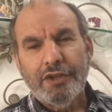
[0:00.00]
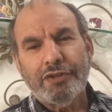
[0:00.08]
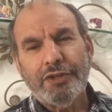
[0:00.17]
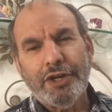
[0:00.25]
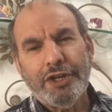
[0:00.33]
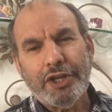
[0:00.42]

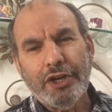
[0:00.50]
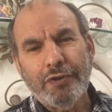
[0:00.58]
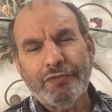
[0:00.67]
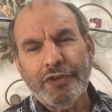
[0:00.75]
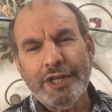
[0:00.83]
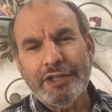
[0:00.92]
So there you
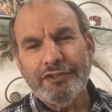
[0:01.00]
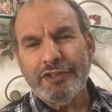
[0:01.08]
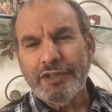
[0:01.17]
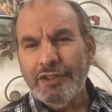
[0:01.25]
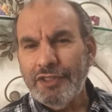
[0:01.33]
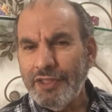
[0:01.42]
go,
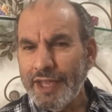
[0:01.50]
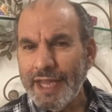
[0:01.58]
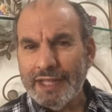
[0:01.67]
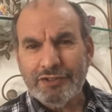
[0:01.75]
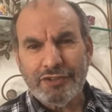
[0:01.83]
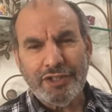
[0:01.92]
friends.
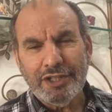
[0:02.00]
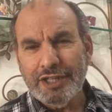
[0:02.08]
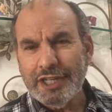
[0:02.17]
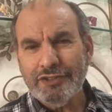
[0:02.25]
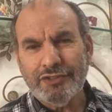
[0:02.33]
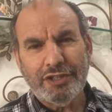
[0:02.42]
That's the
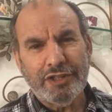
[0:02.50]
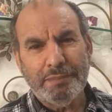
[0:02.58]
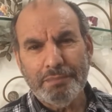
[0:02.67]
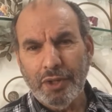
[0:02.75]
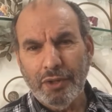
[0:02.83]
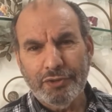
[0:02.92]
nuts and the
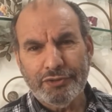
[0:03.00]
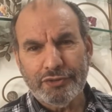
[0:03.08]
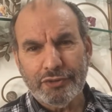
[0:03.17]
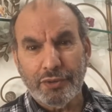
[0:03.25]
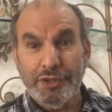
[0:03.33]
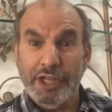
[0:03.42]

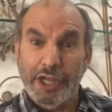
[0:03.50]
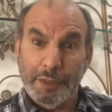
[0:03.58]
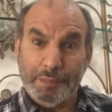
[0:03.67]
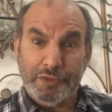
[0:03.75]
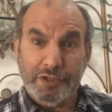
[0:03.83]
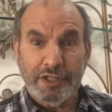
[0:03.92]
bolts, or the
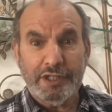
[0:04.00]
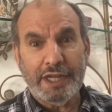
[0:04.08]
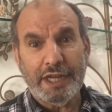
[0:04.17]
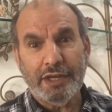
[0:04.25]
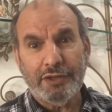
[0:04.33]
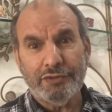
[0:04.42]
ups and the
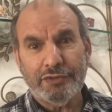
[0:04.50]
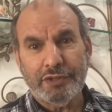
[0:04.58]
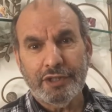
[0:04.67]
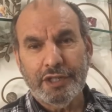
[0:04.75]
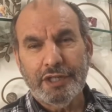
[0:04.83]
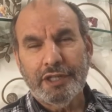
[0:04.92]

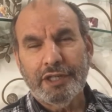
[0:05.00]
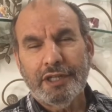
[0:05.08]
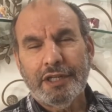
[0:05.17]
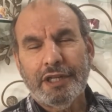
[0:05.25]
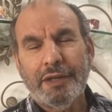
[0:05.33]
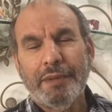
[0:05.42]
downs,
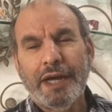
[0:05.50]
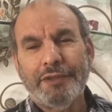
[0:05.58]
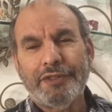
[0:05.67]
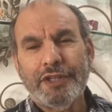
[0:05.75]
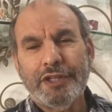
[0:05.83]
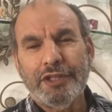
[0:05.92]

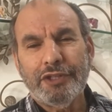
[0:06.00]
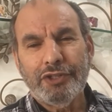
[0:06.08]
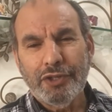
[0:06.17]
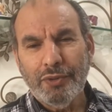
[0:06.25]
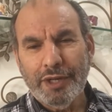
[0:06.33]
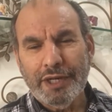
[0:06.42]
about the
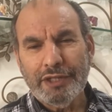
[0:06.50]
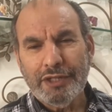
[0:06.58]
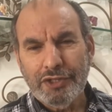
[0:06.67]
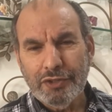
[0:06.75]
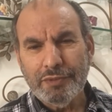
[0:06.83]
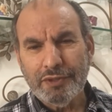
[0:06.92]
UN
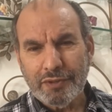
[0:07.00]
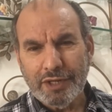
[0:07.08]
Human